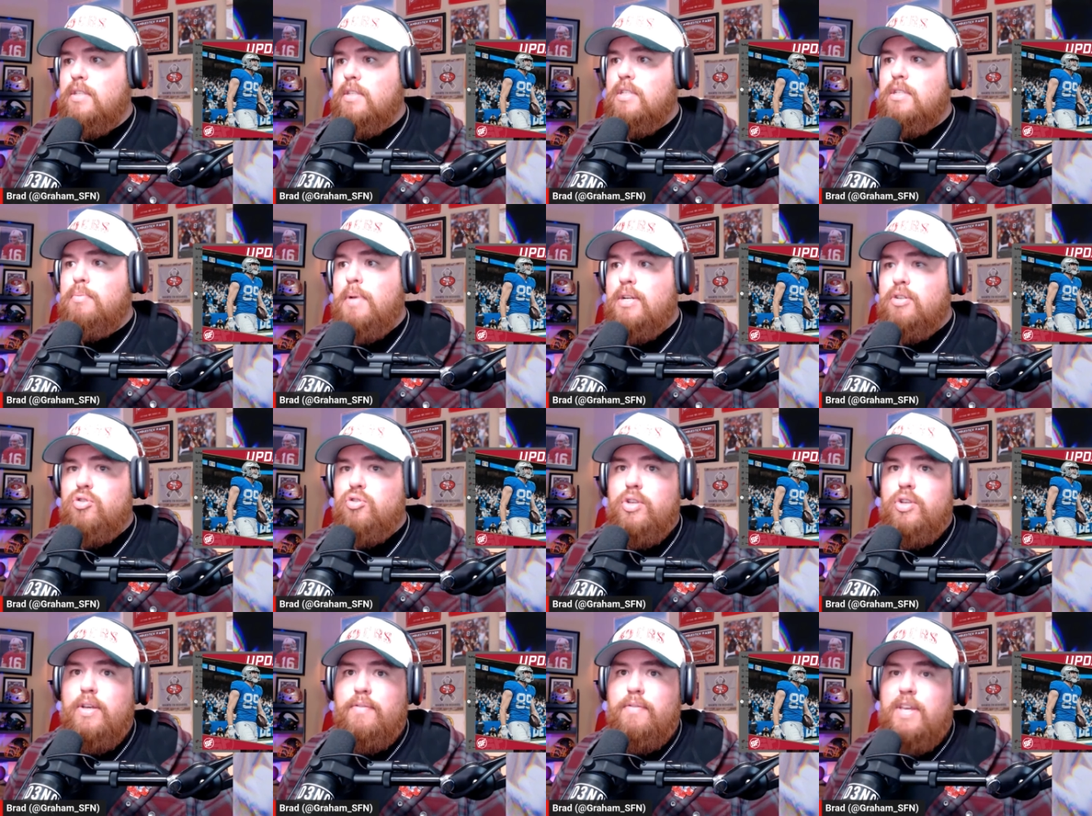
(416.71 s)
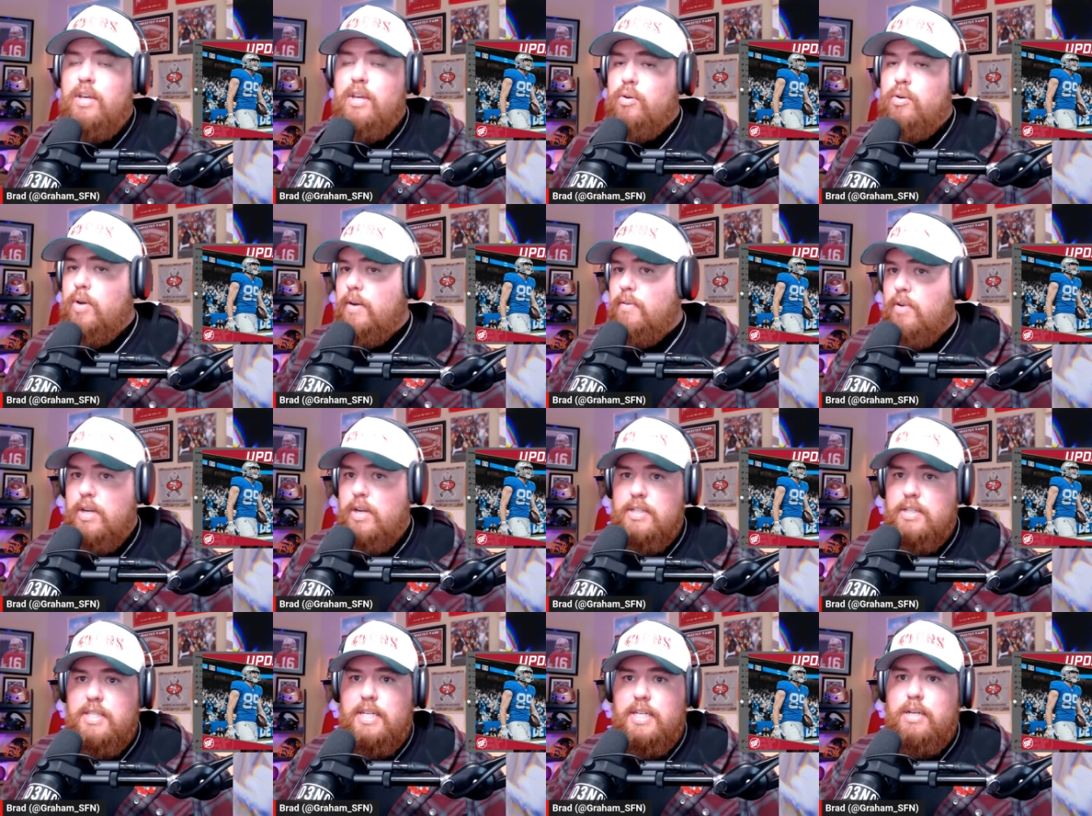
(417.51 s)
especially if Kittle ever had
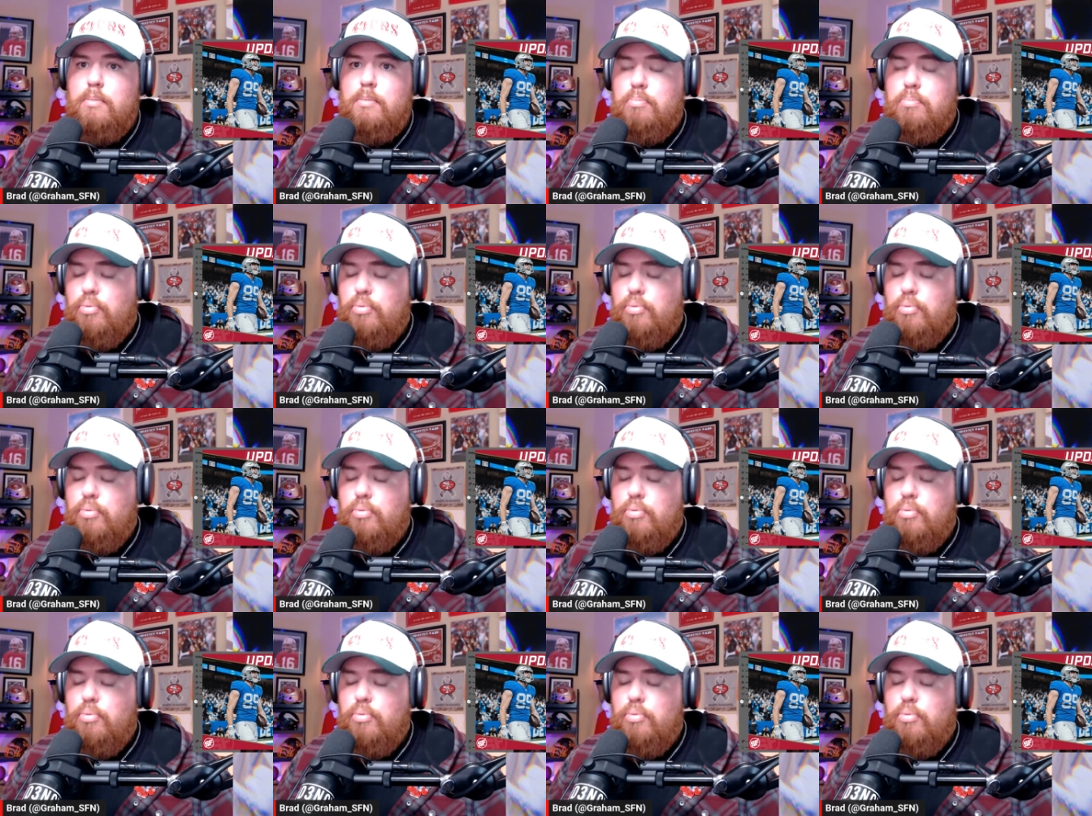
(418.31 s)
to take a